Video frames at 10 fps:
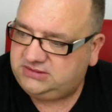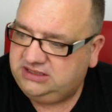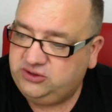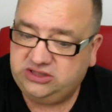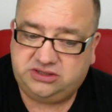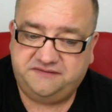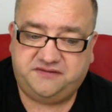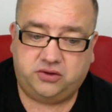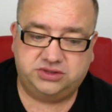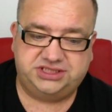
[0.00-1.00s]
really looking
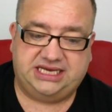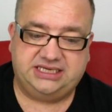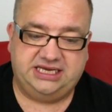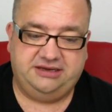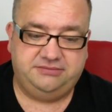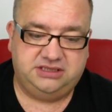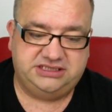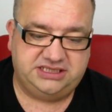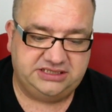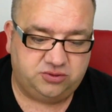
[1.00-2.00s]
forward to that game.
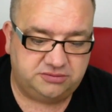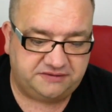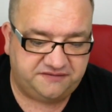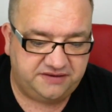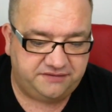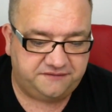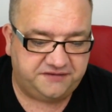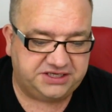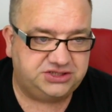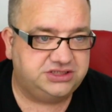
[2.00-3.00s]
It's one of my favourite
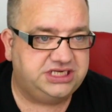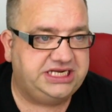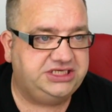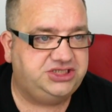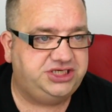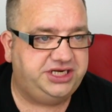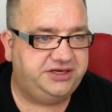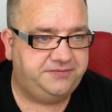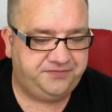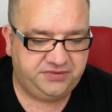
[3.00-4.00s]
fixtures each
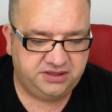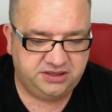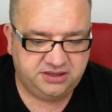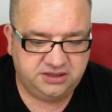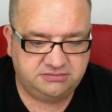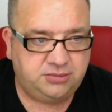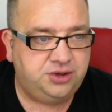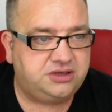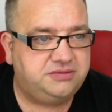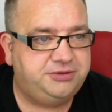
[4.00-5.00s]
year.
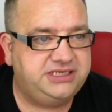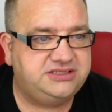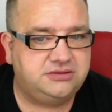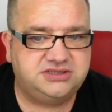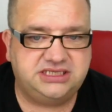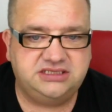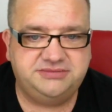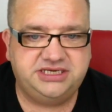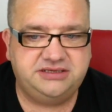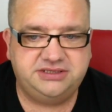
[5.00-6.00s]
Monarch, please stop sending
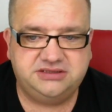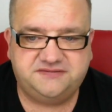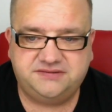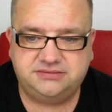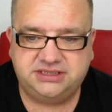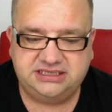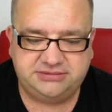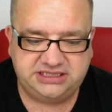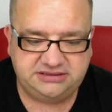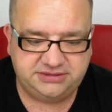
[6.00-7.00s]
me emails. Fuck me, how
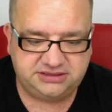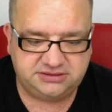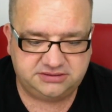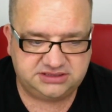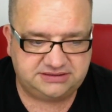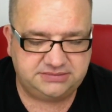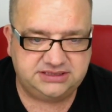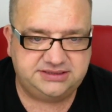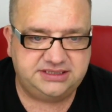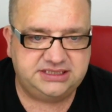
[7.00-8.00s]
many emails do you want to send me a
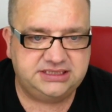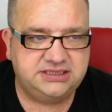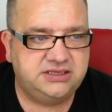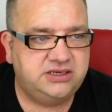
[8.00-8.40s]
day?